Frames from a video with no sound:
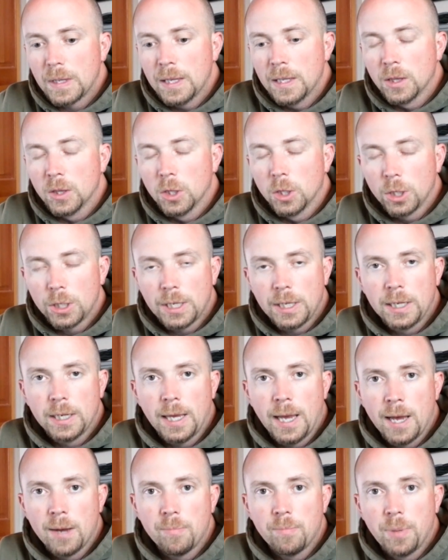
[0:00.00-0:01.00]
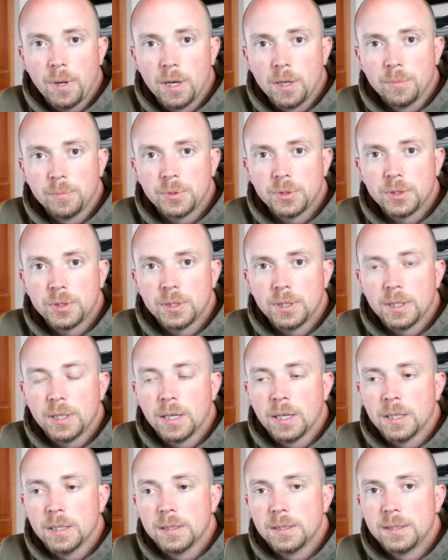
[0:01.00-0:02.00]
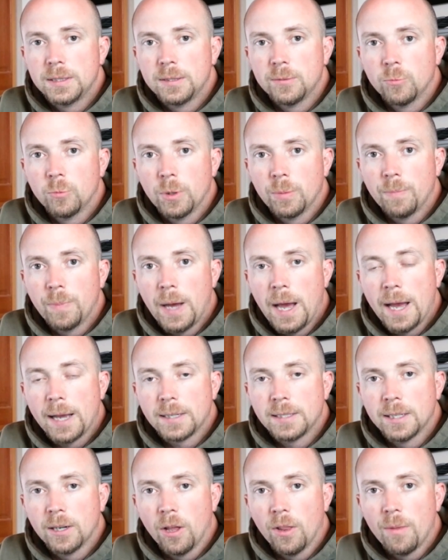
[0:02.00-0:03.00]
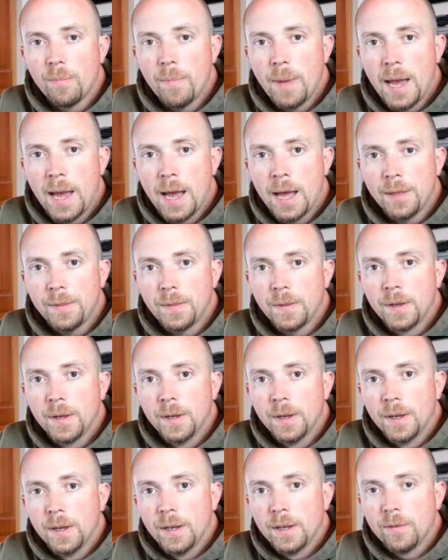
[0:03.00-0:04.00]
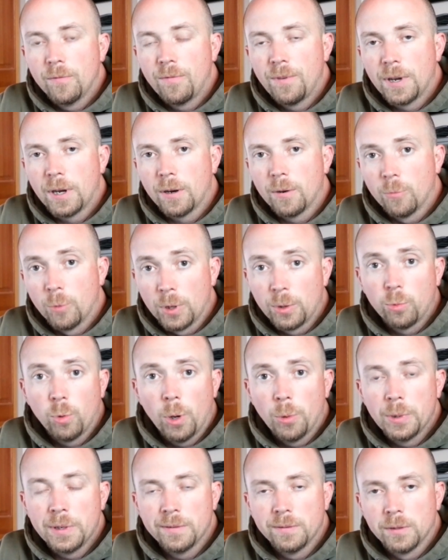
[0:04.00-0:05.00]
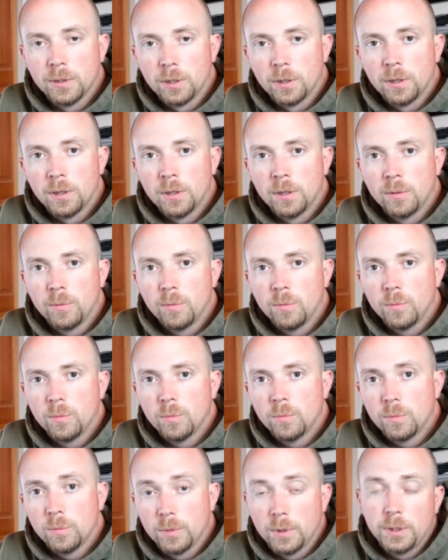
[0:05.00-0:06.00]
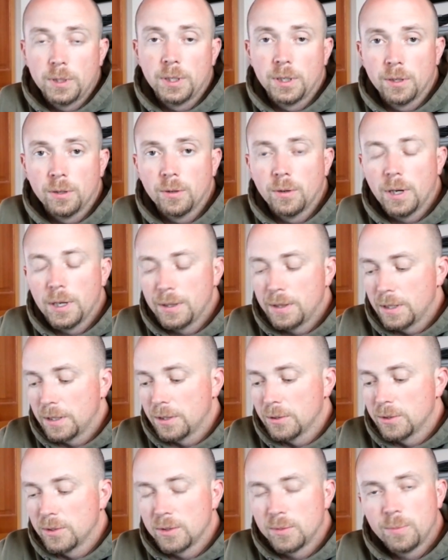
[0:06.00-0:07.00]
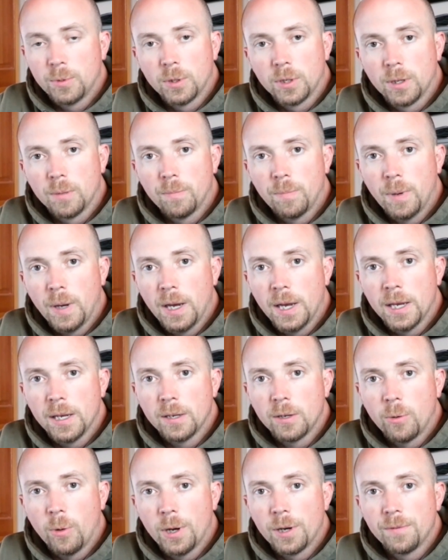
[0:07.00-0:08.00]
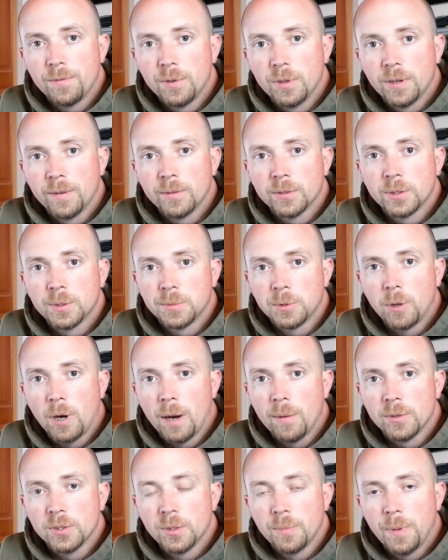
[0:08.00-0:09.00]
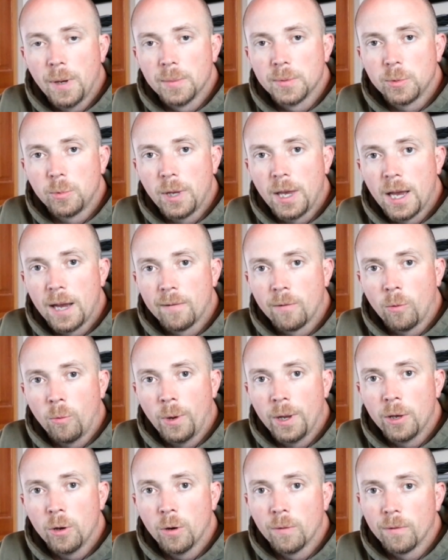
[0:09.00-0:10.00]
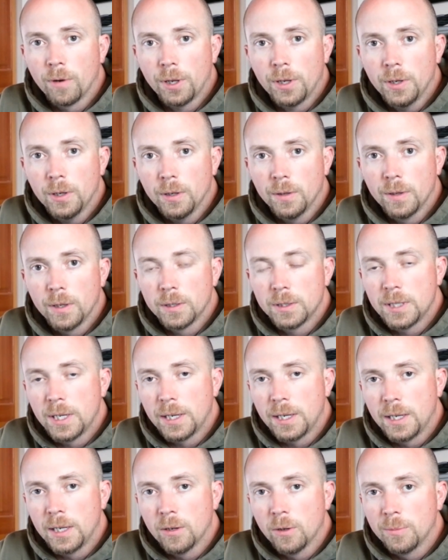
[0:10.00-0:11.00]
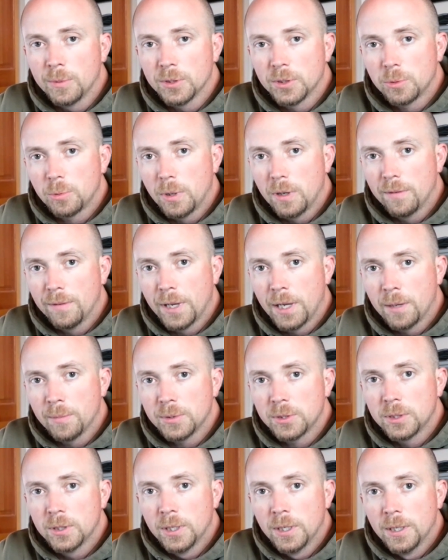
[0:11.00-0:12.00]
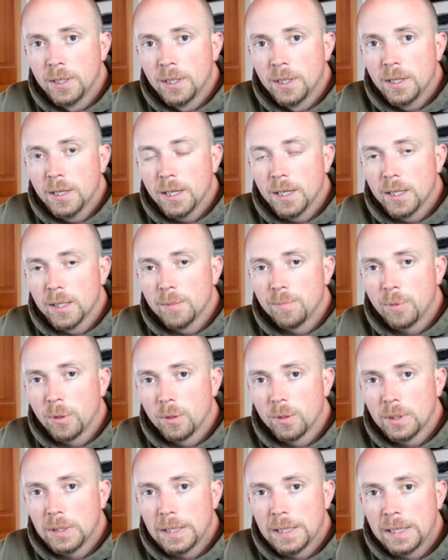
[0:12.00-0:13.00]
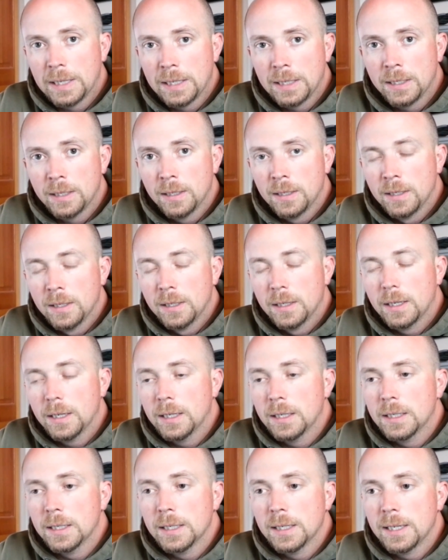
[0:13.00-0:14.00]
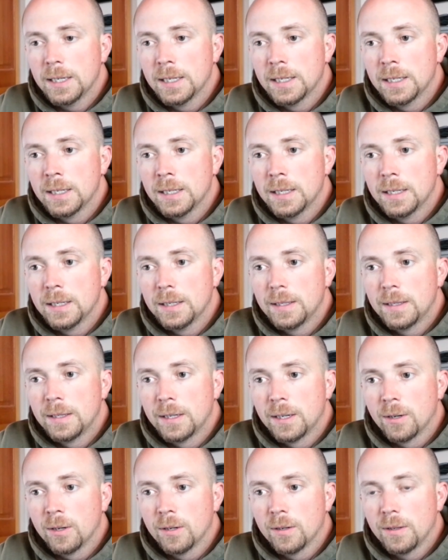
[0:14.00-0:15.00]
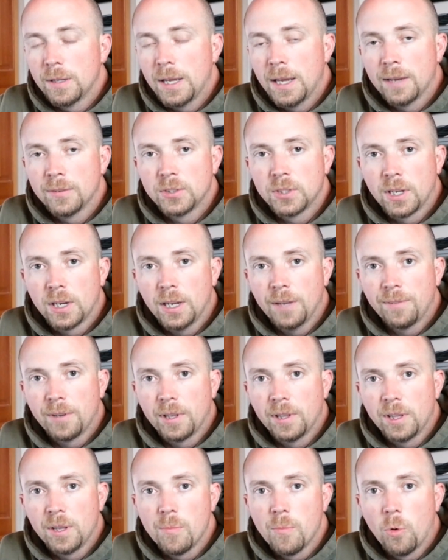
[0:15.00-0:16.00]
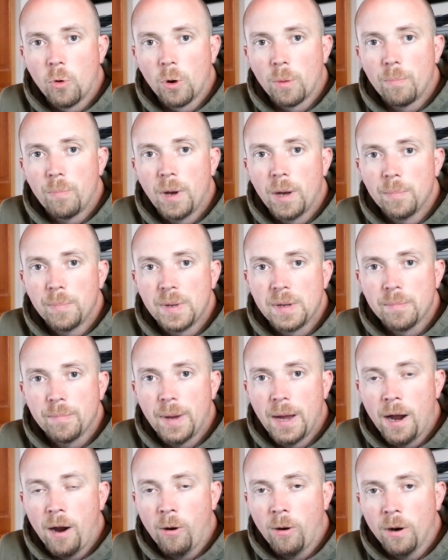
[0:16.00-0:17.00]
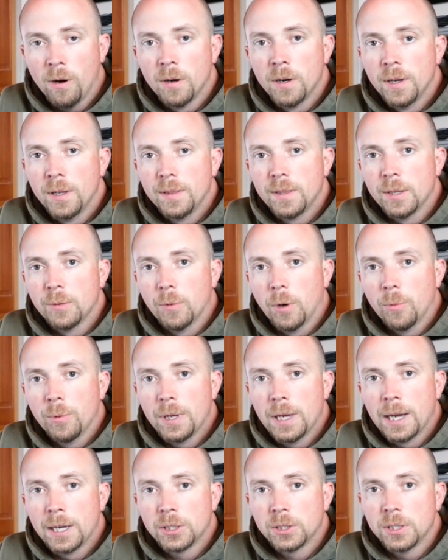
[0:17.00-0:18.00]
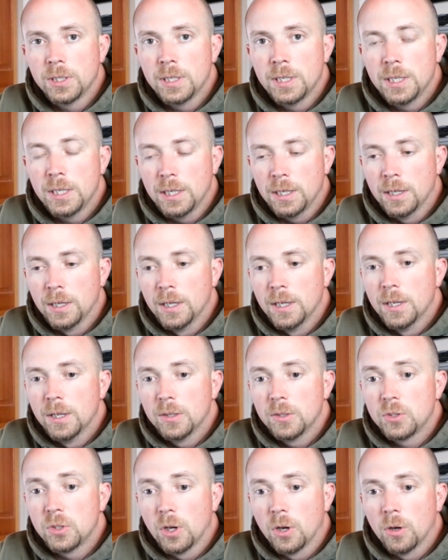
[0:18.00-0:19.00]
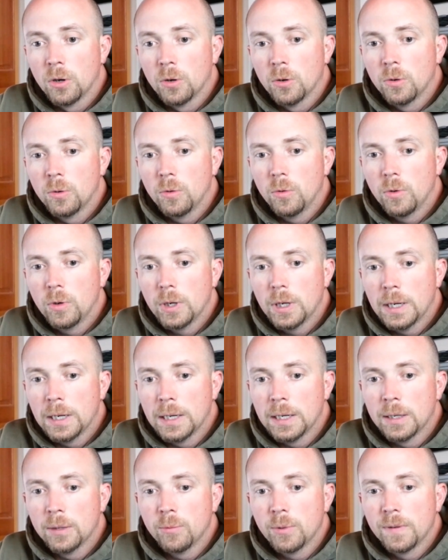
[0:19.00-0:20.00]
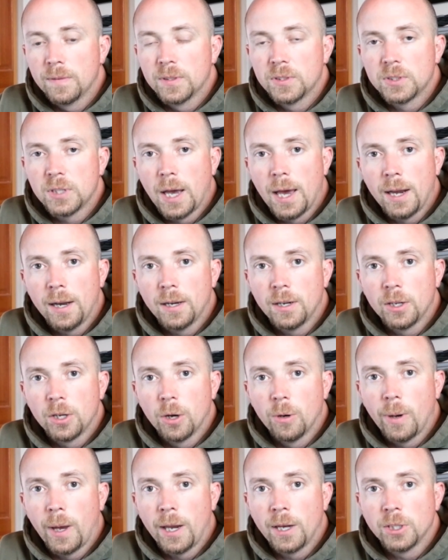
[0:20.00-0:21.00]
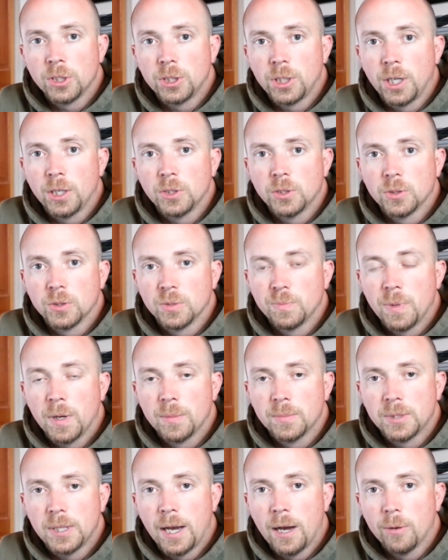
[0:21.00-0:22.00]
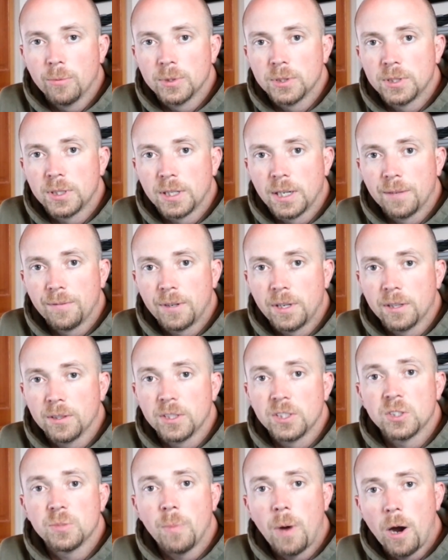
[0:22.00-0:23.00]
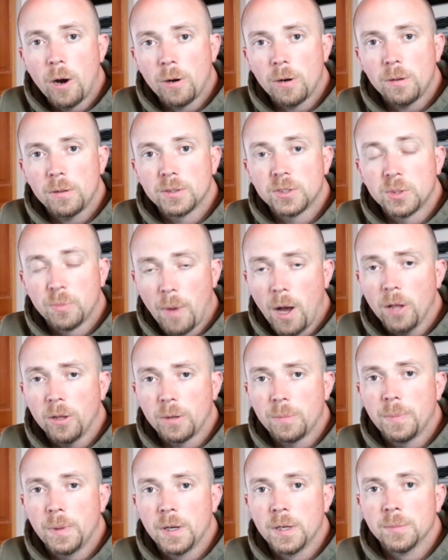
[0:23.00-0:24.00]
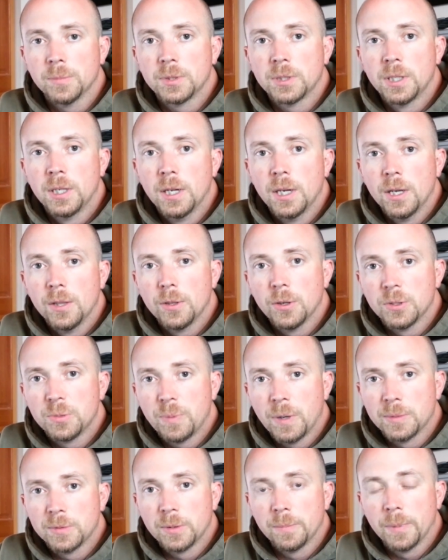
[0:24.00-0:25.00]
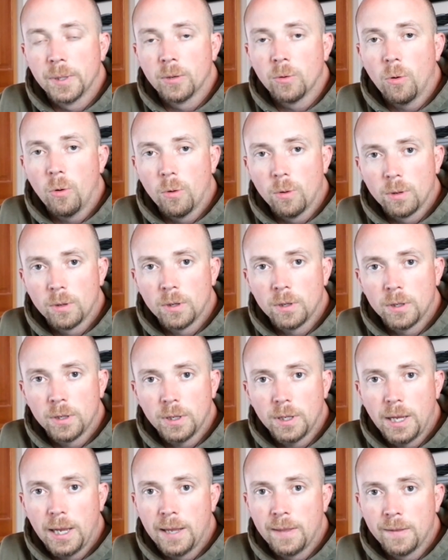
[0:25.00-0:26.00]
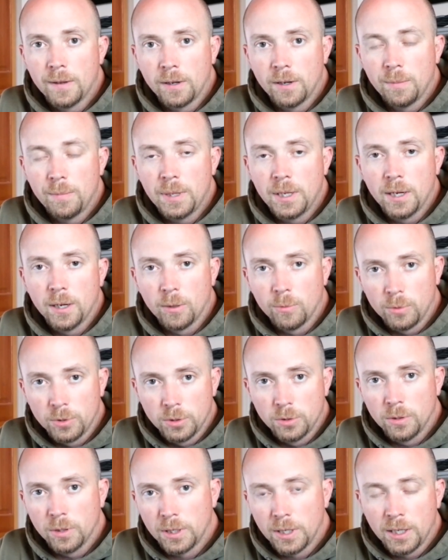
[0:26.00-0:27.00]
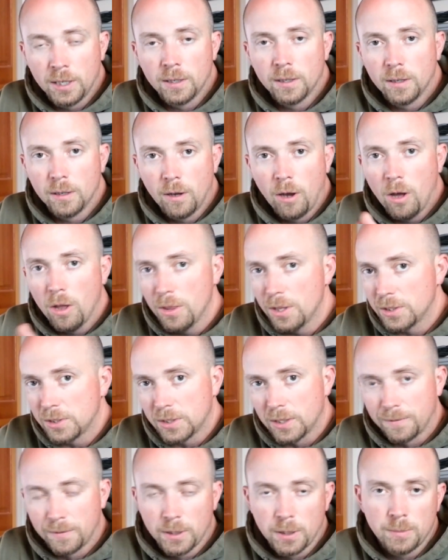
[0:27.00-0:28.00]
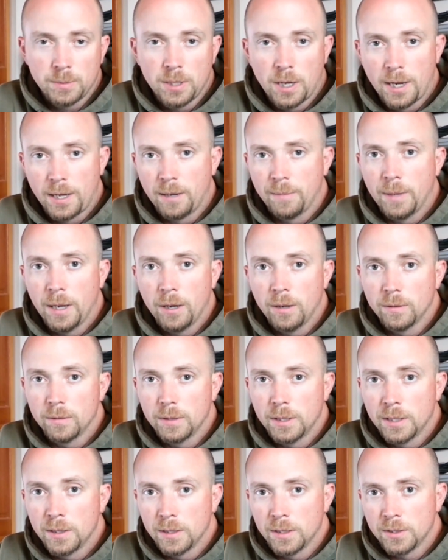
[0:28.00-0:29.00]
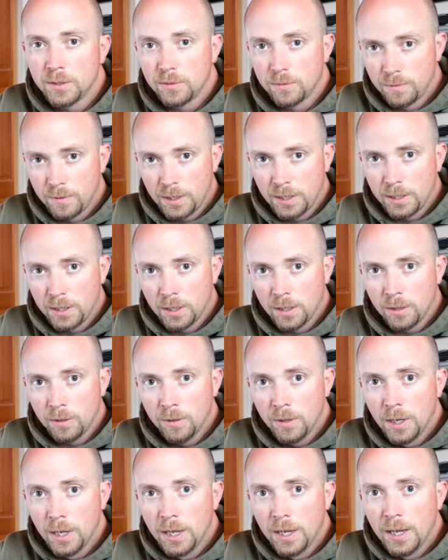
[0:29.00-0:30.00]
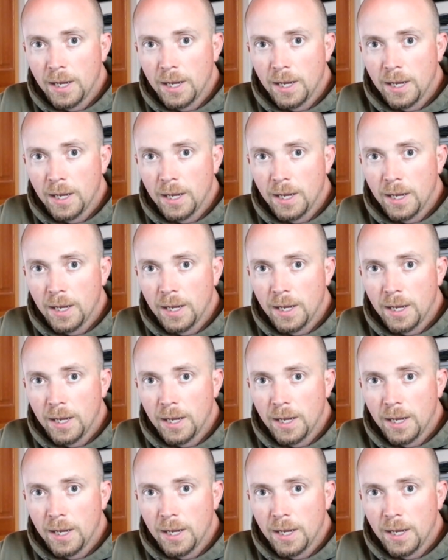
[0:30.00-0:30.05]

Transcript: in looking at pumps, uh, went back, did all the math, fig- with what we've learned, you know, I think this is put up by quite a few different subscribers. The pumps we have are way overkill. They're taking almost 12 amps uh, per lane, uh, and they're they have significantly more pumping power than what we actually need. So uh, we've decided to go ahead and change those pumps out with significantly smaller smaller pumps. Those pumps have been ordered, and they're going to be here. We'll do again all this stuff that I'm talking about in this video.